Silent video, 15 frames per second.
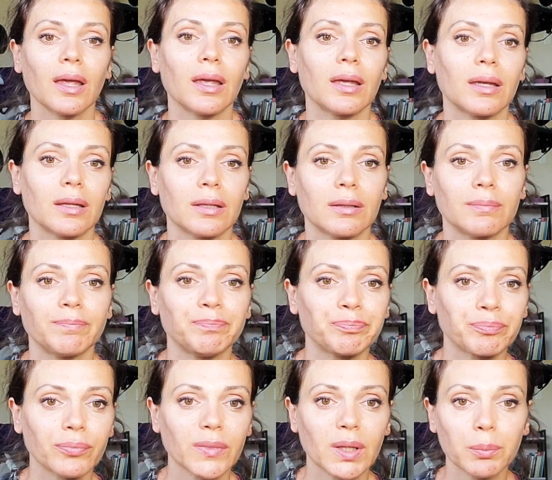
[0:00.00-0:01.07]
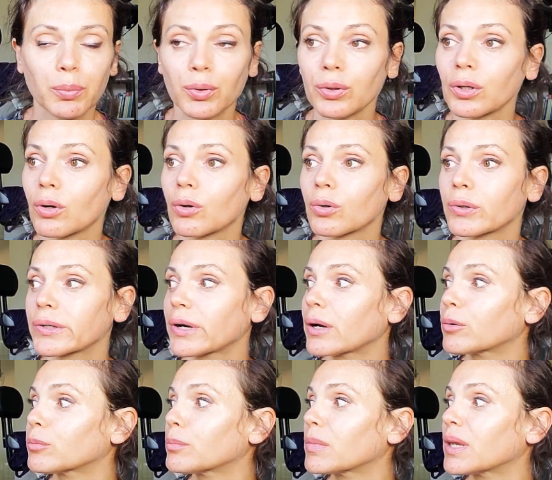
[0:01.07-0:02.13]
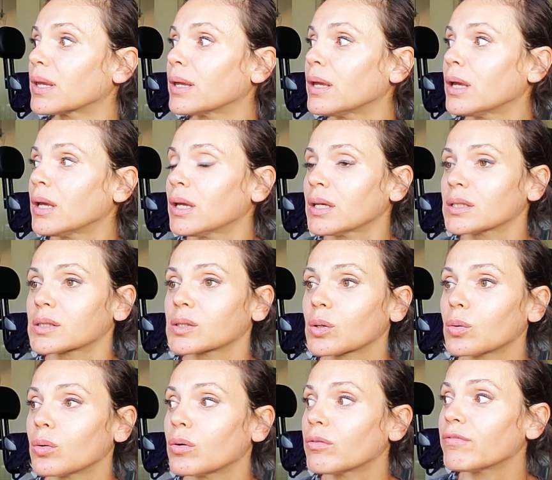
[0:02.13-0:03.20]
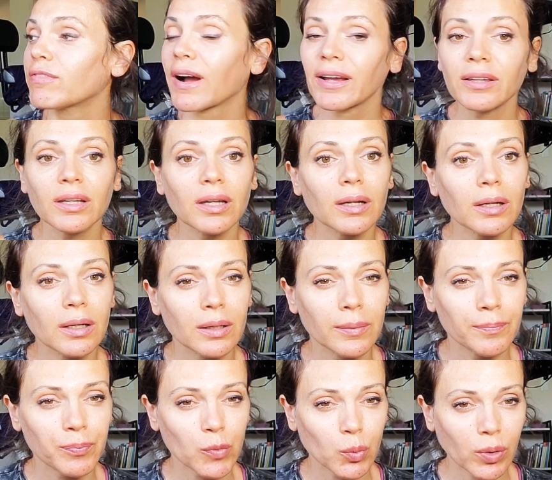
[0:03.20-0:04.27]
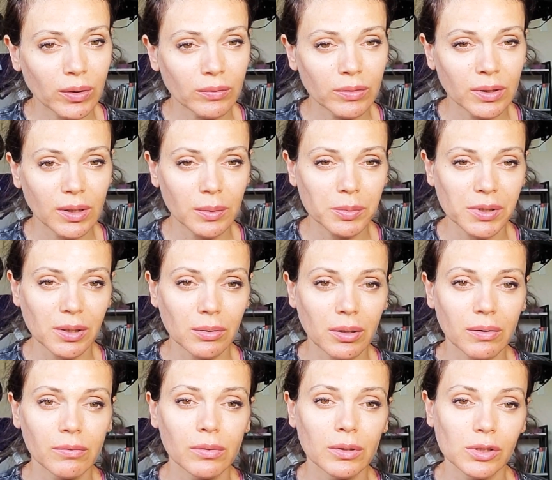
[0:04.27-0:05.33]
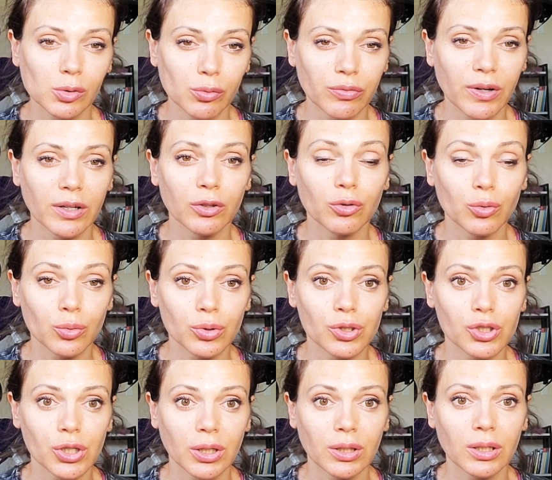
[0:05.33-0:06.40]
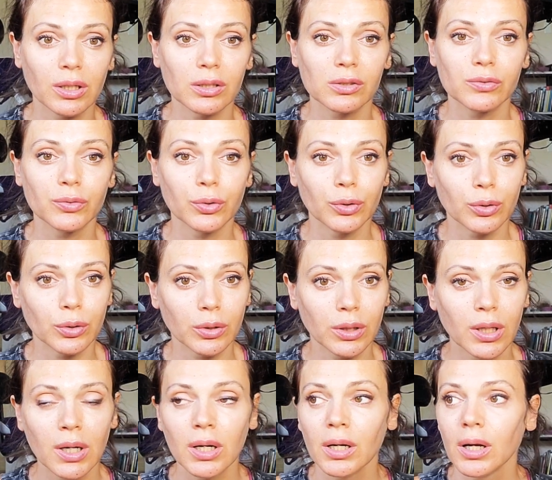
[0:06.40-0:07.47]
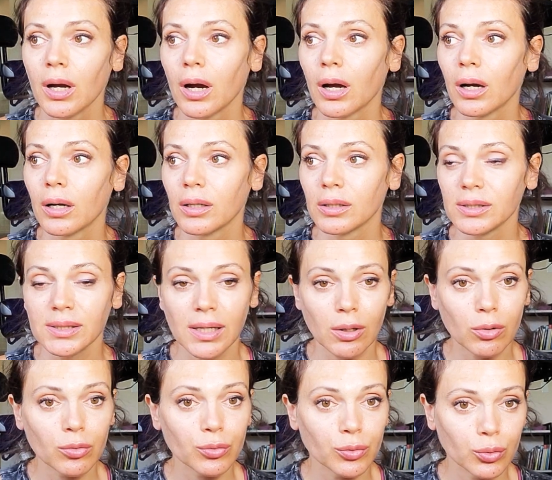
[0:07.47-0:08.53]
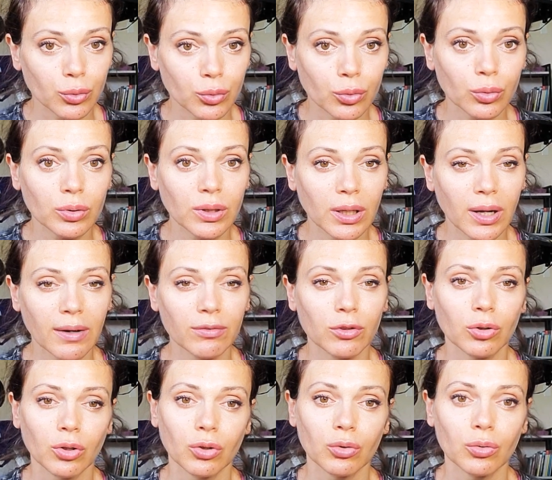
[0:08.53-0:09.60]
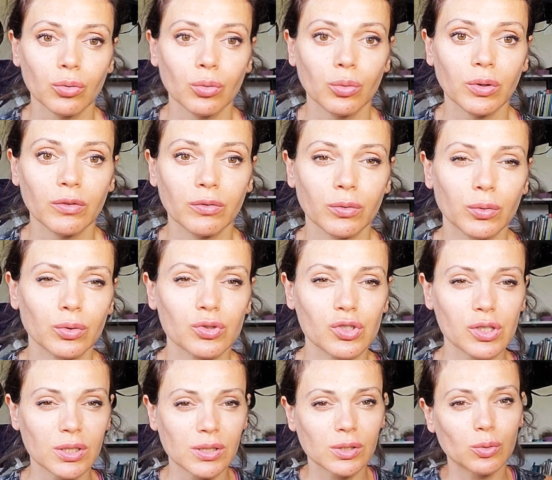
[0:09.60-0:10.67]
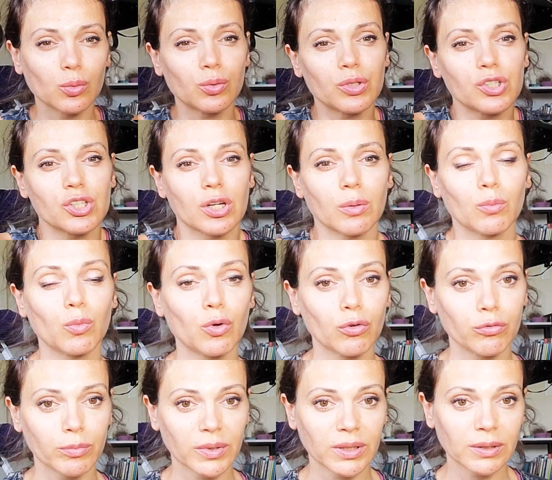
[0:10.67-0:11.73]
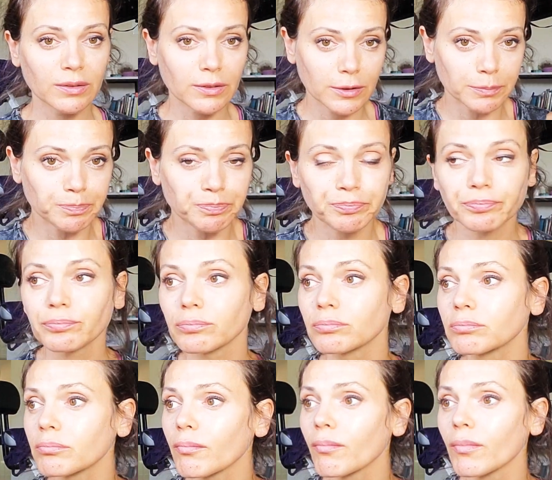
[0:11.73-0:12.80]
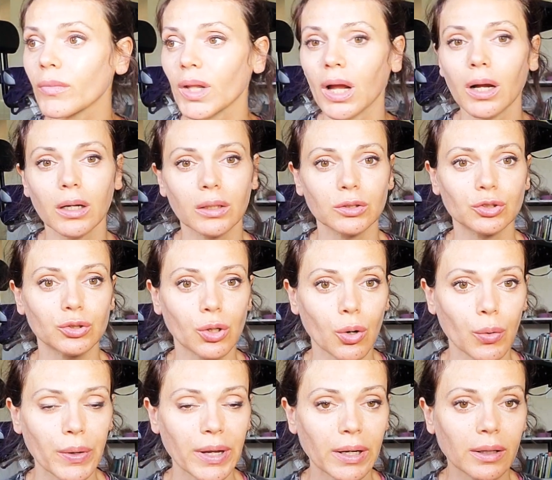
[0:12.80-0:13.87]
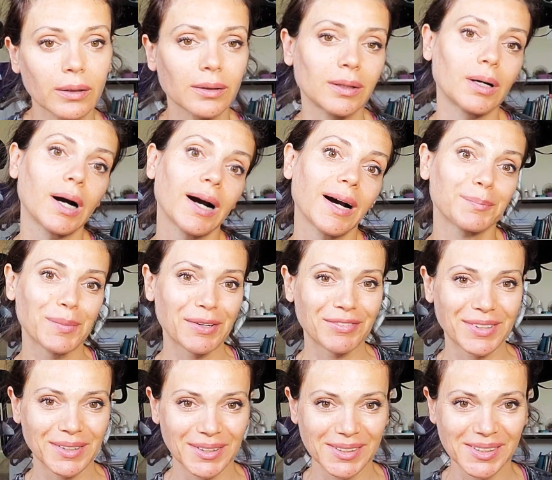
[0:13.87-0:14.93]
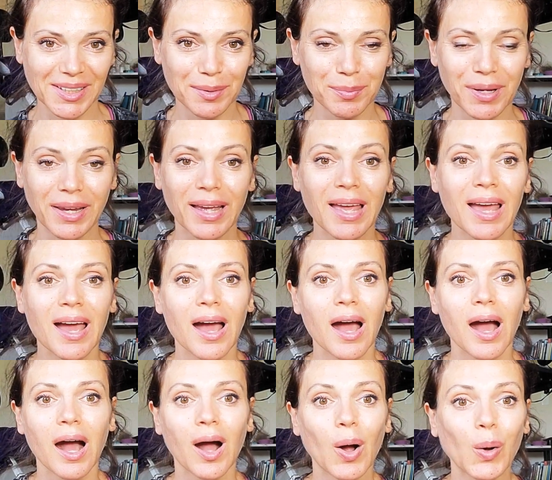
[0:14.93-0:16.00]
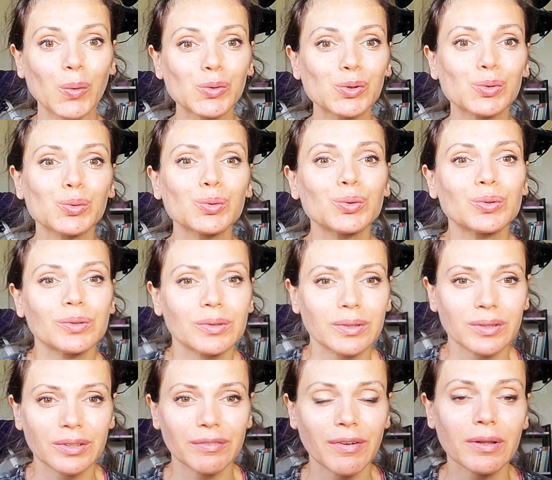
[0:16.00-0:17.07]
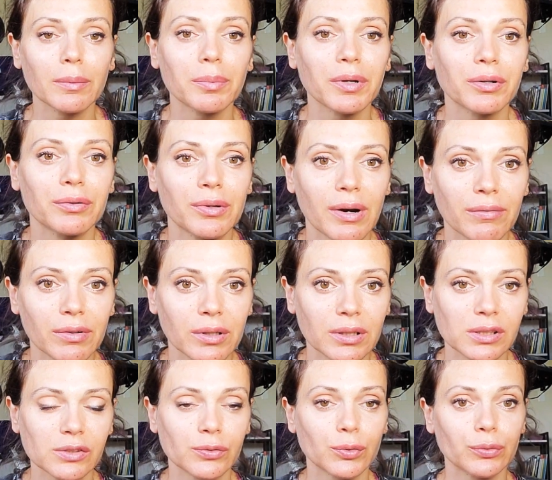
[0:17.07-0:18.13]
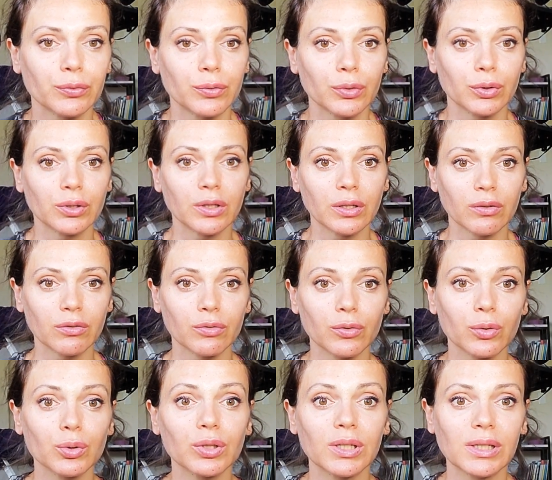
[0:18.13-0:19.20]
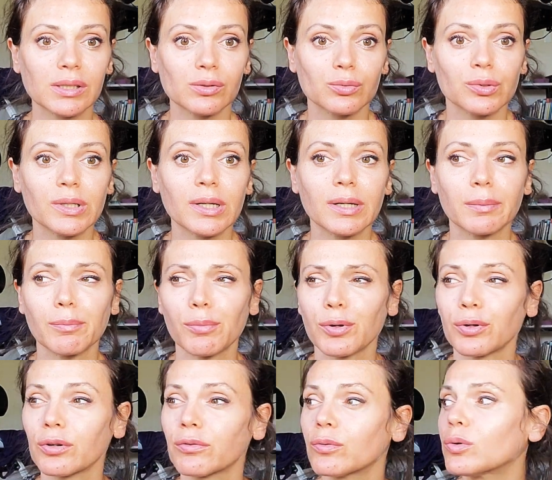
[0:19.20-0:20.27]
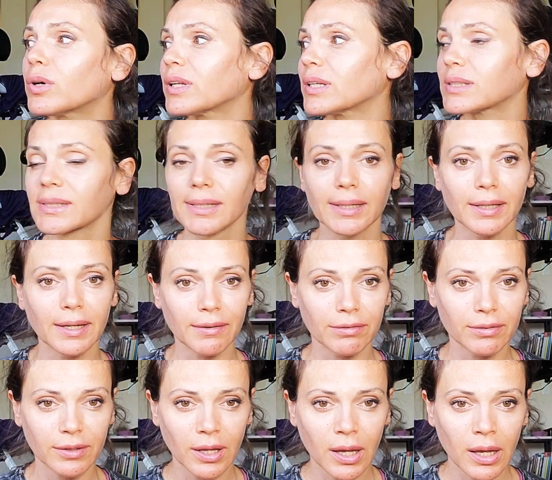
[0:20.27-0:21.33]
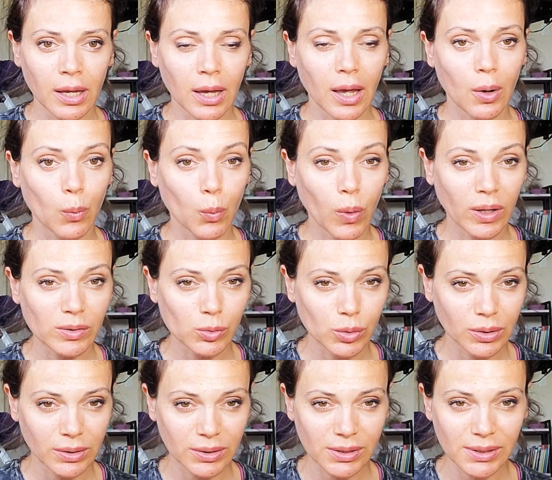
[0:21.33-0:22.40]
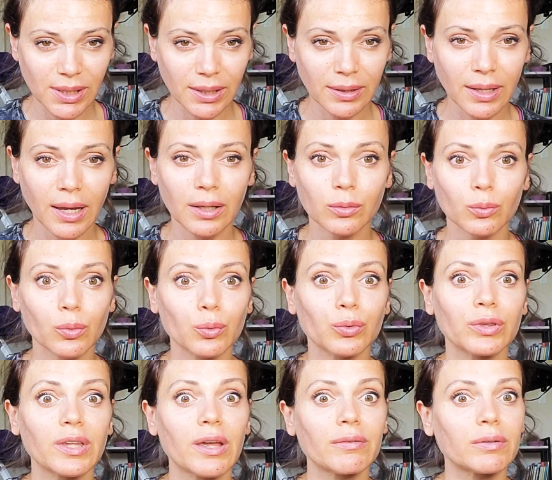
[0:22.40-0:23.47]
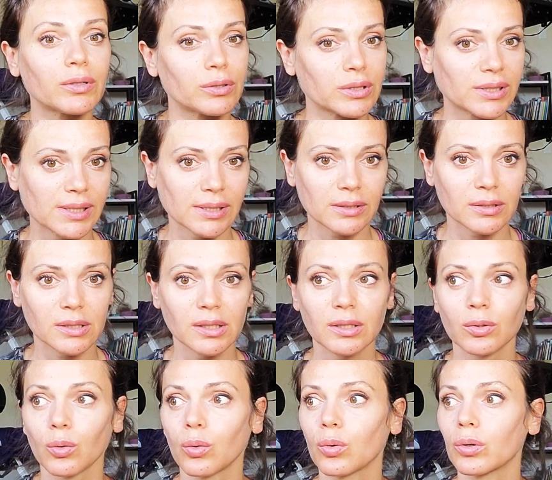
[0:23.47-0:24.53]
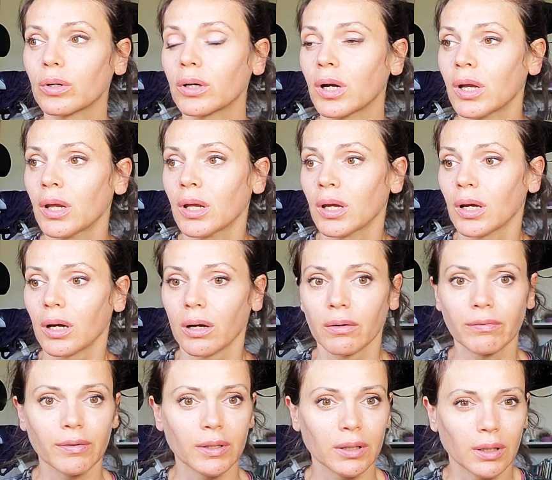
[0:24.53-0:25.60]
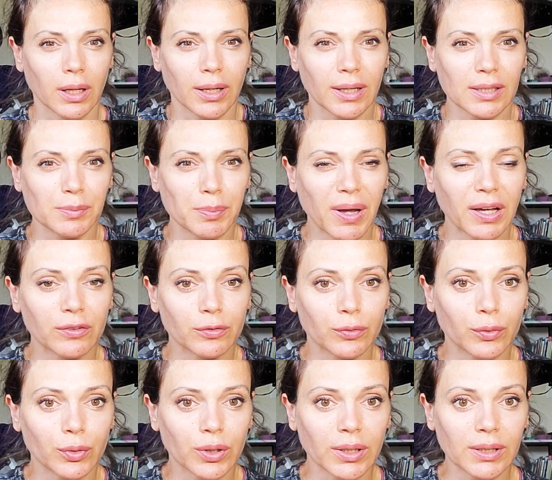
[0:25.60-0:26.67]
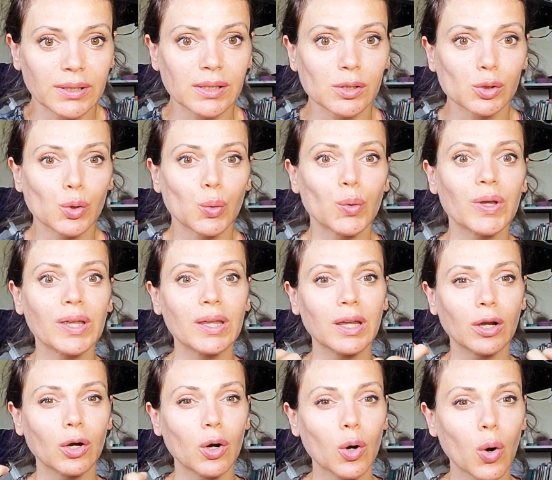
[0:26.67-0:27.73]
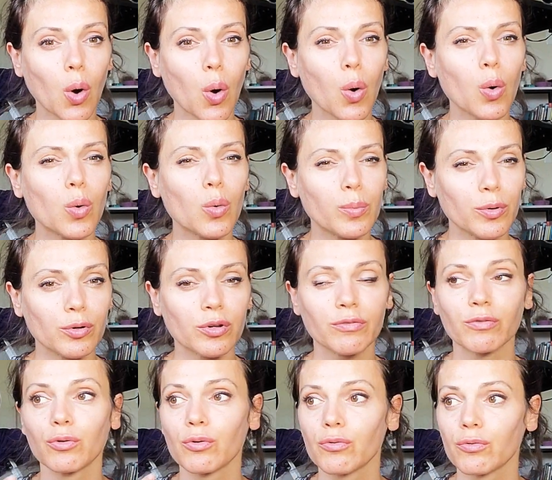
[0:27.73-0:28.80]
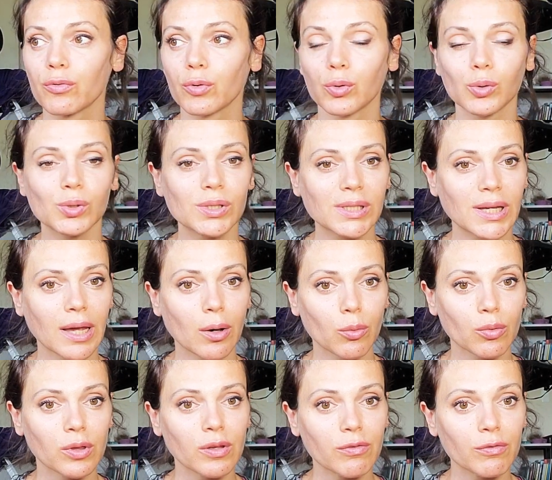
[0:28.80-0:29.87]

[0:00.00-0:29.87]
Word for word: and the beauty all around me so finding one of the tips i'll give you is to find nourishing things for your uh, self to do they have nothing to do with food just nourishing movement uh, drawing oh, my friend is coming uh, also developing reverence for food food is really beautiful and it's a gift and once we understand that, we'll never resist it or uh, feel like it's bad for us. So eating whole, beautiful foods, healthy